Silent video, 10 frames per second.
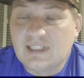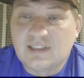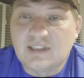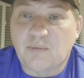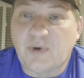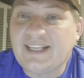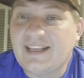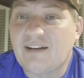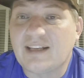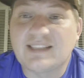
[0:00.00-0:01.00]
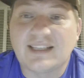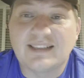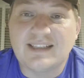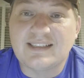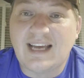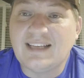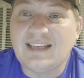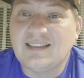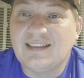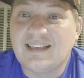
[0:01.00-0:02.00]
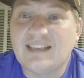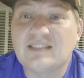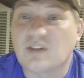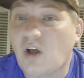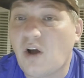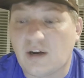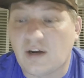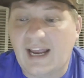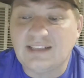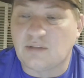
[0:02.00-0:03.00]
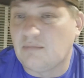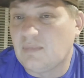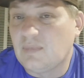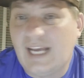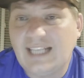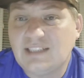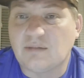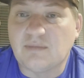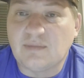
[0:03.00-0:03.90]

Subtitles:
The breakdown I sent these guys is long. Ask them.